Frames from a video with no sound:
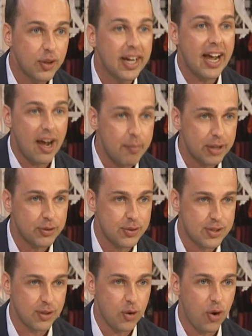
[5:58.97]
coming to
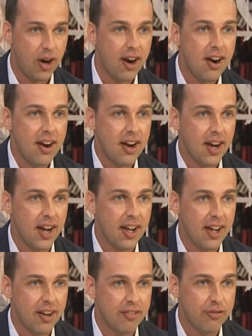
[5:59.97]
Zalora
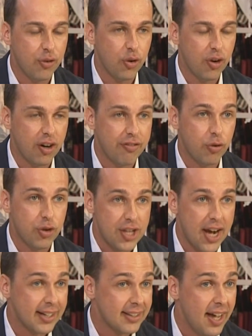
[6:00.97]
uh, for for
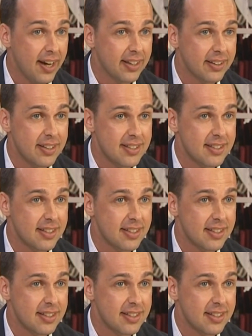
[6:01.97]
young talent is